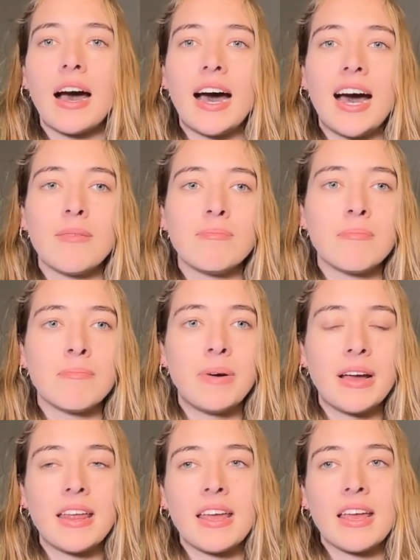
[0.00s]

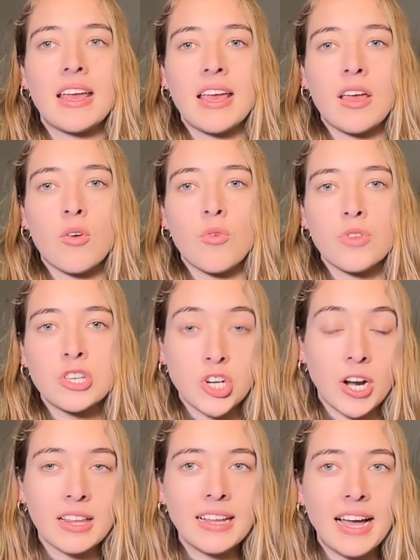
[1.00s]
But the
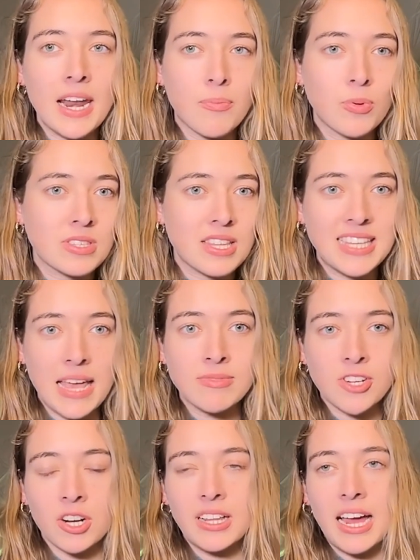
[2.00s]
starting lineup was the
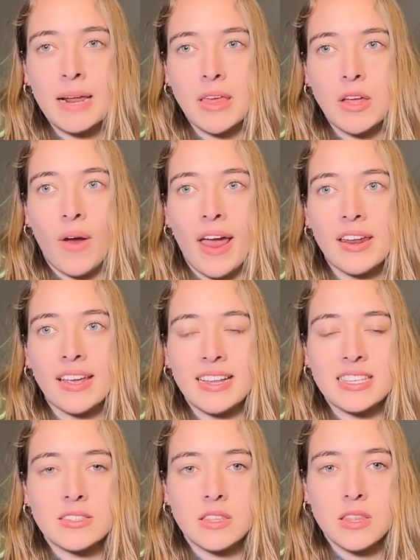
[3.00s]
same starting lineup they ran
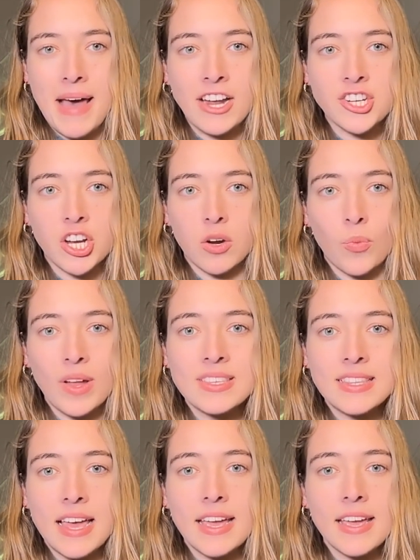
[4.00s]
against the Magic on
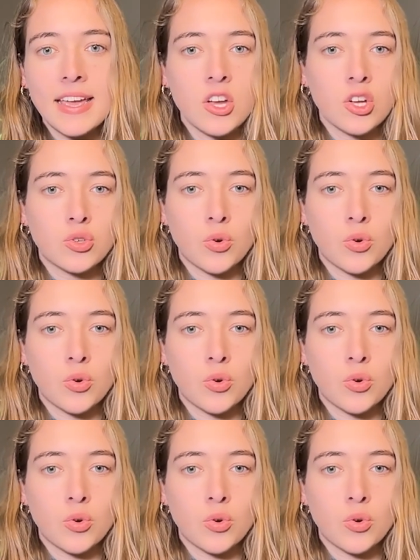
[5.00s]
Wednesday.